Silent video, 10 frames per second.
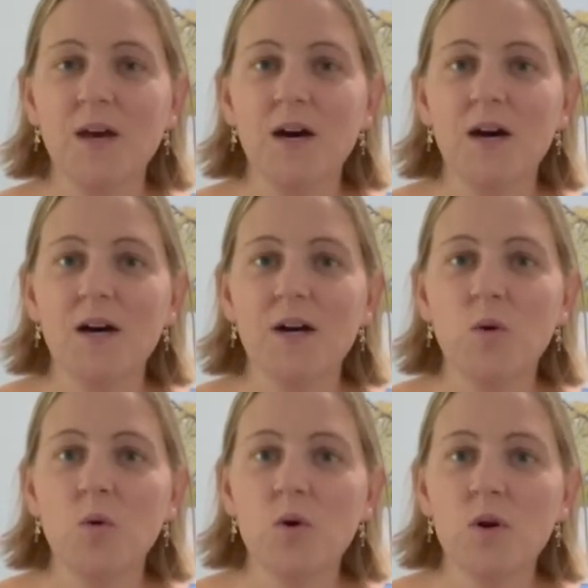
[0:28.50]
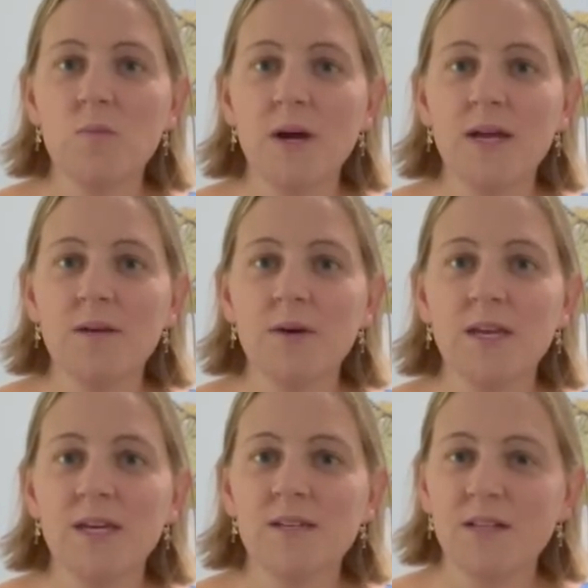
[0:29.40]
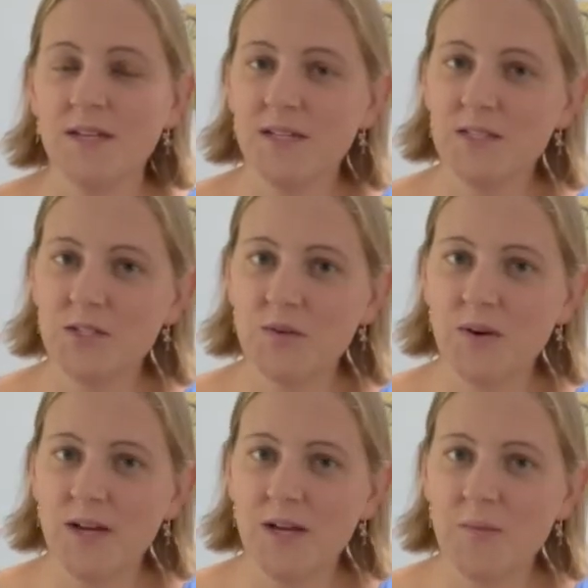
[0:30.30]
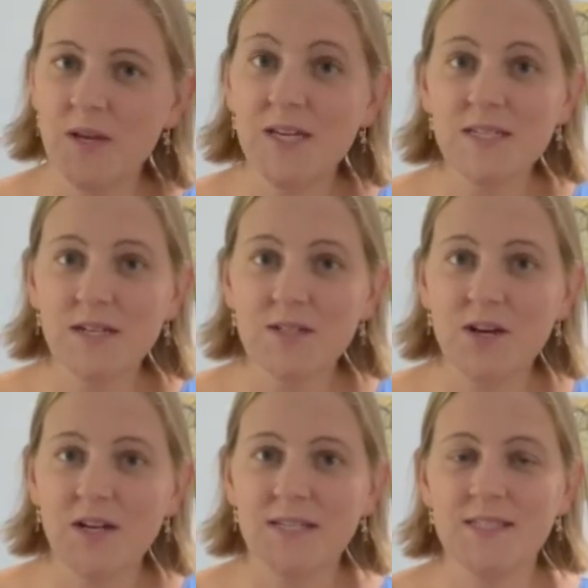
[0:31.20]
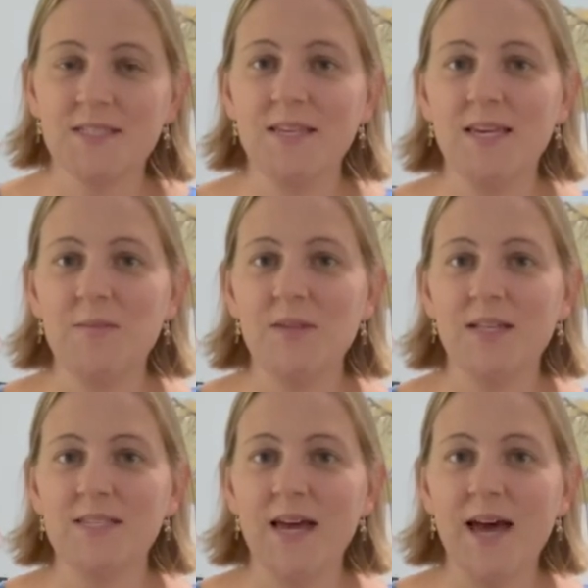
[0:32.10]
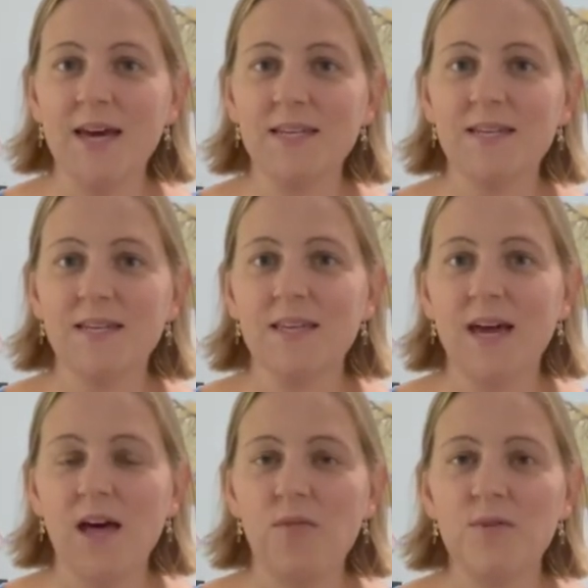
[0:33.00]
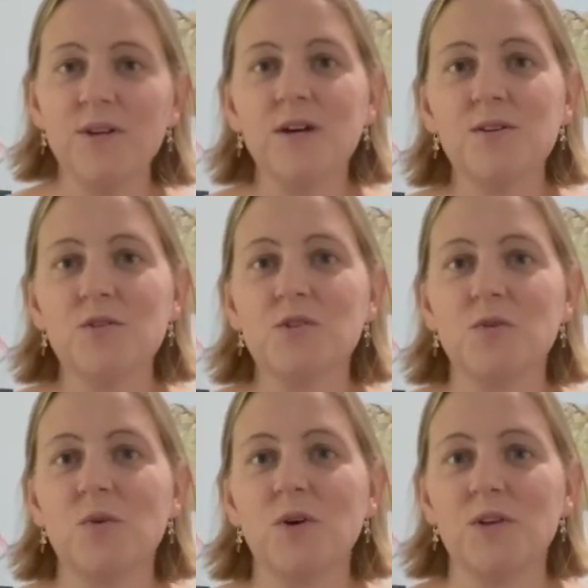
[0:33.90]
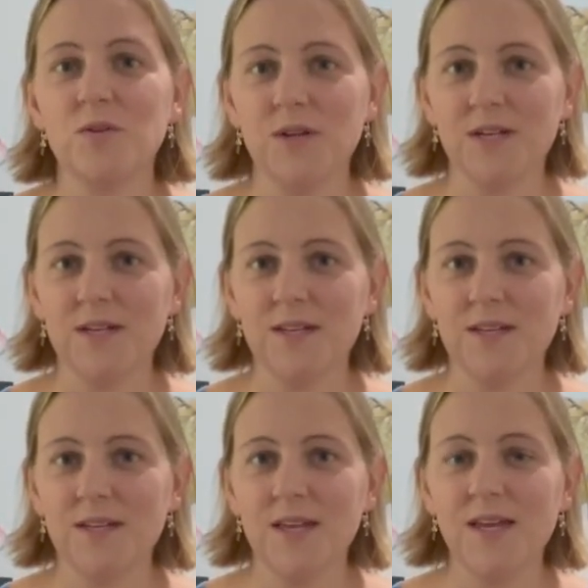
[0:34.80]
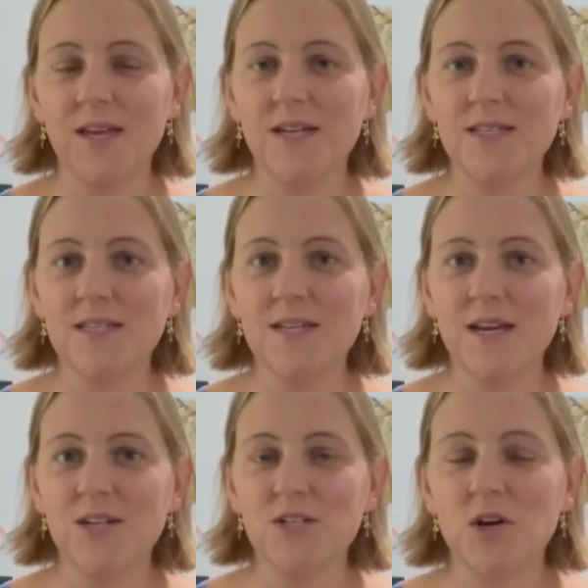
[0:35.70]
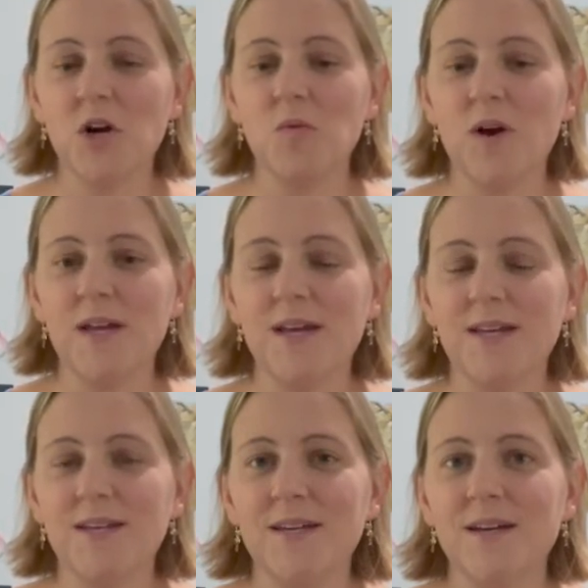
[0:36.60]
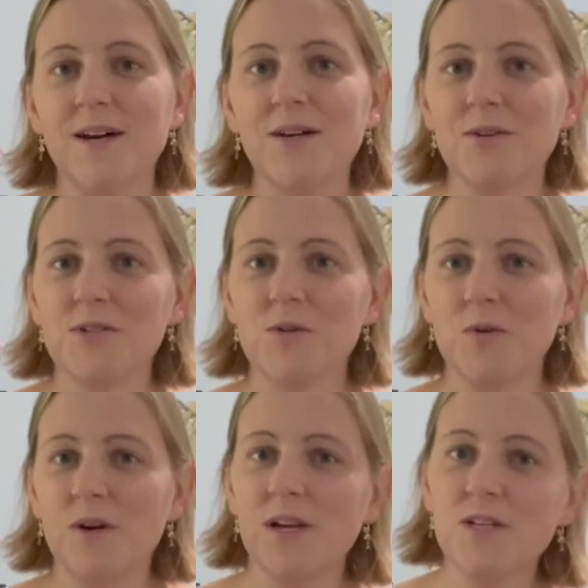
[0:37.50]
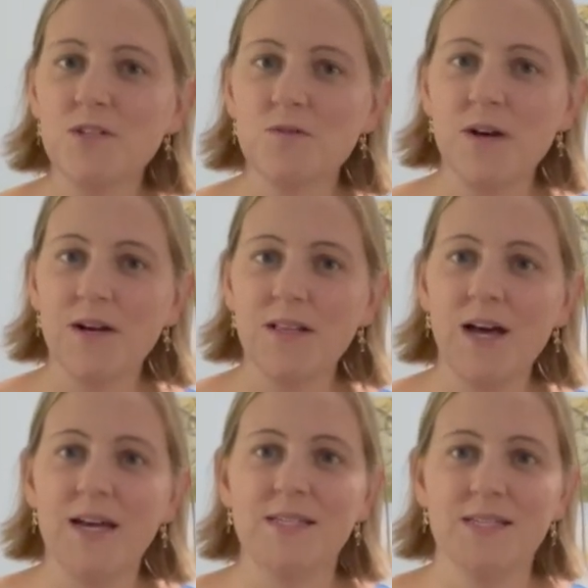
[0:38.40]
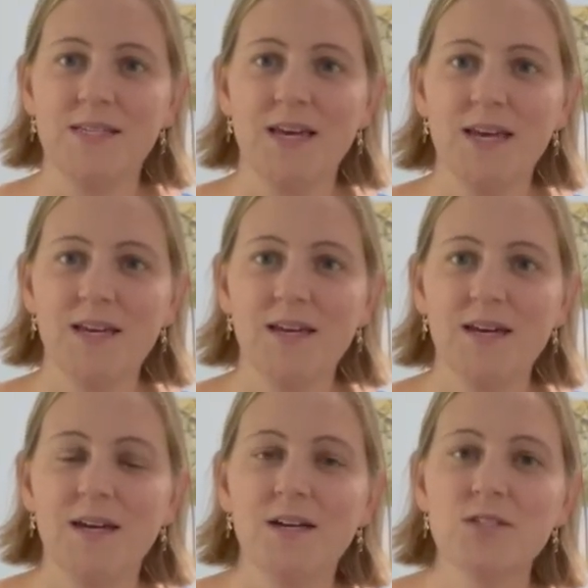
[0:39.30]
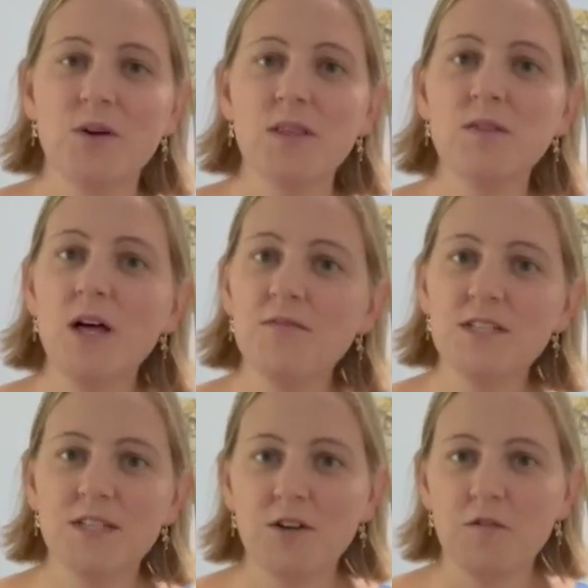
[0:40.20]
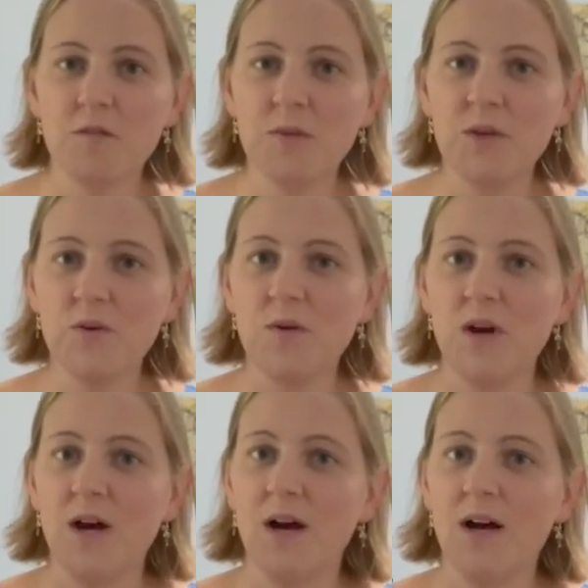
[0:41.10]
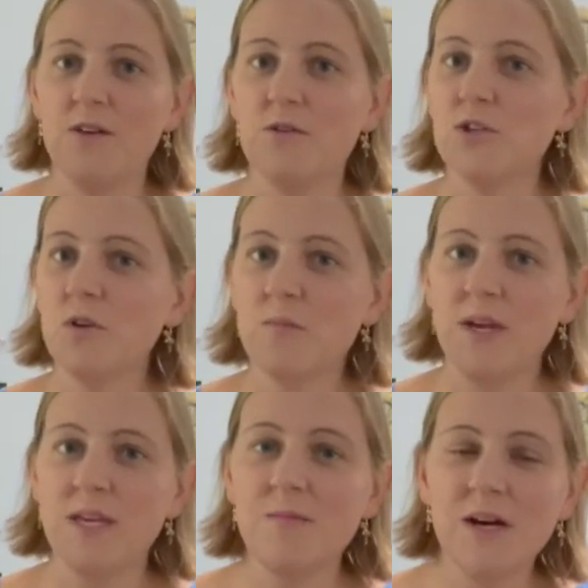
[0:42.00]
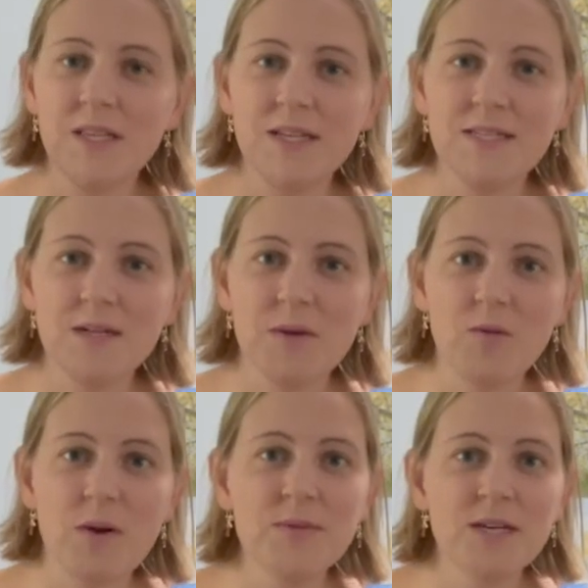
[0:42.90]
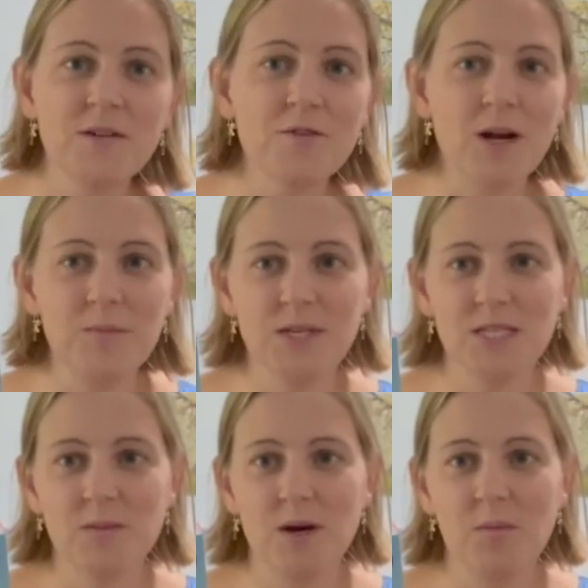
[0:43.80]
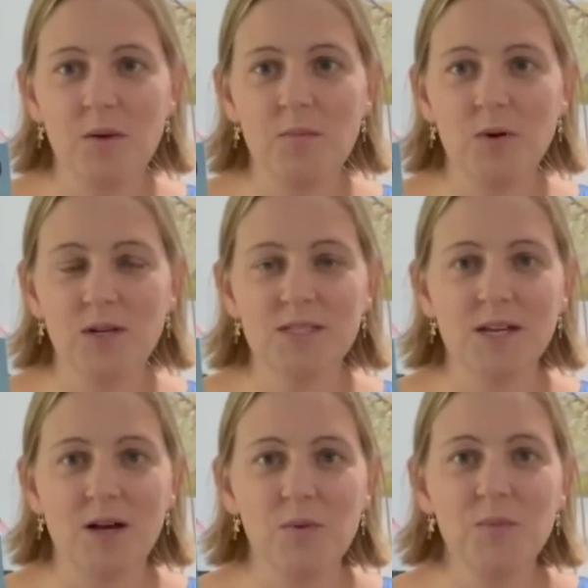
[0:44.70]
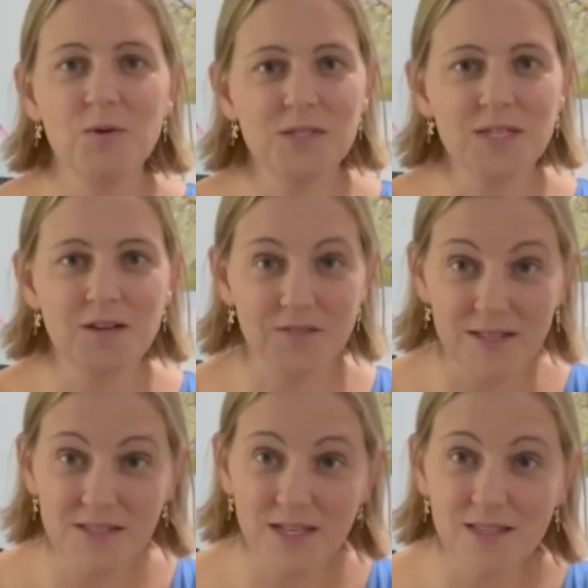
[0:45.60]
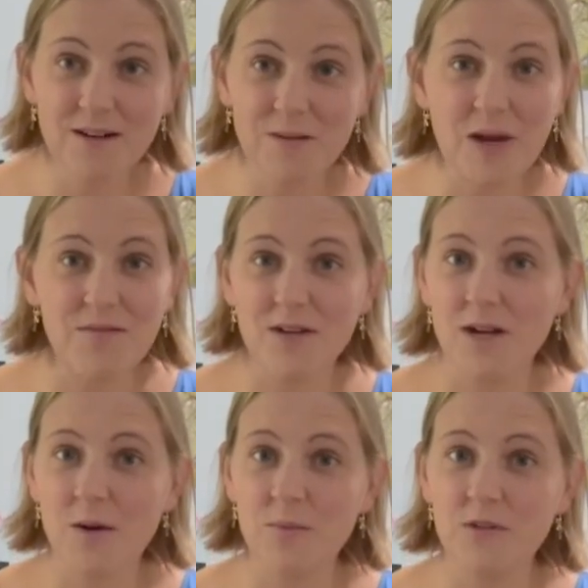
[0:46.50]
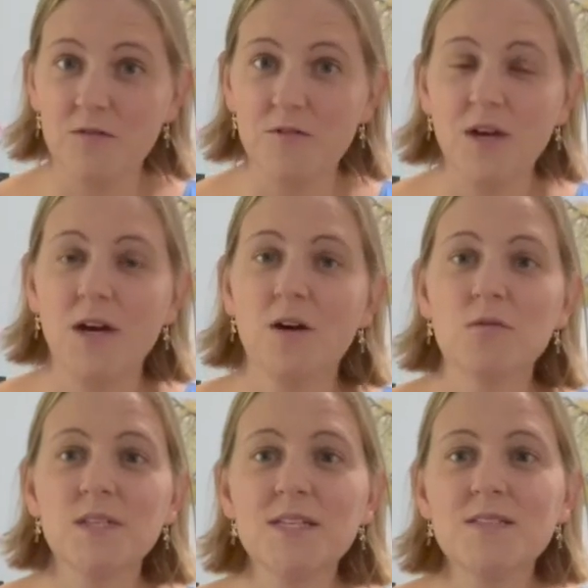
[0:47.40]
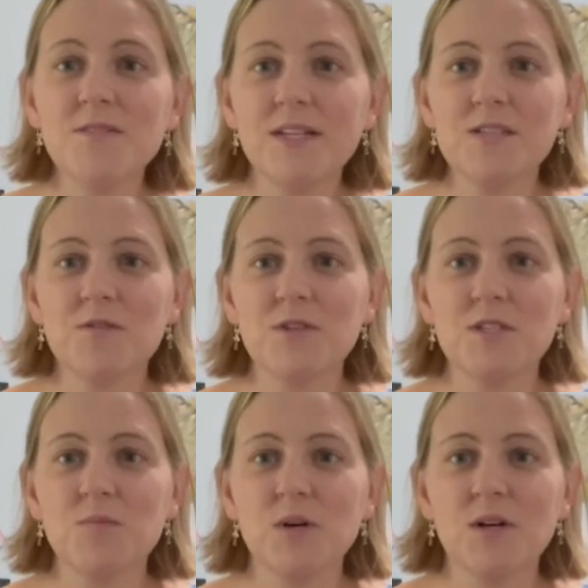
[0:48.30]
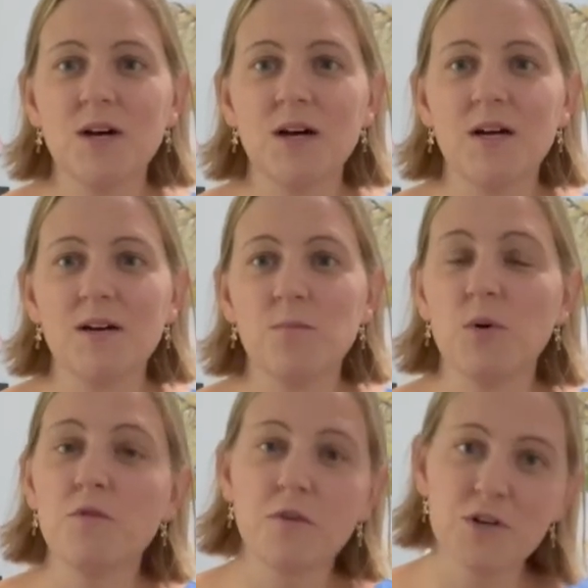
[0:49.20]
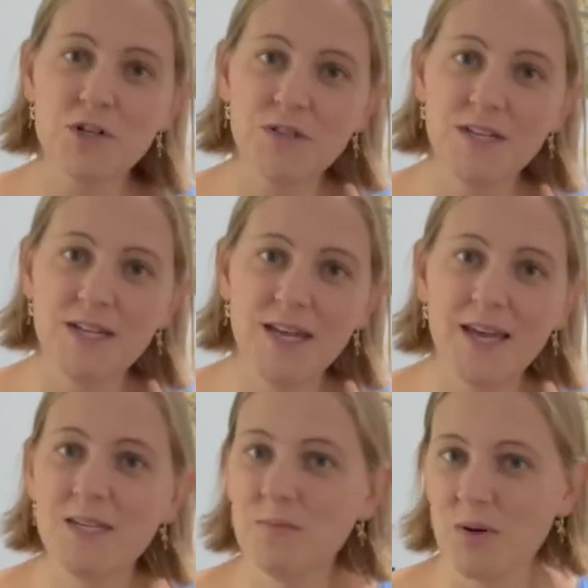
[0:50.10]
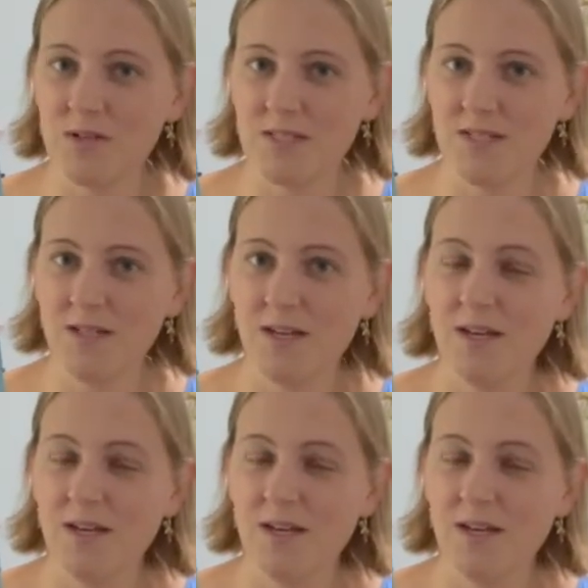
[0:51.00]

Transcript: Or my handle on Instagram and TikTok is the same. That's at Kathryn_Hulick, Kathryn_Hulick. So I'd love to hear from you. You can join my email list on my website for updates about my books. I'll be posting events on there. I'm having a couple of release events for this book, both virtually and in person.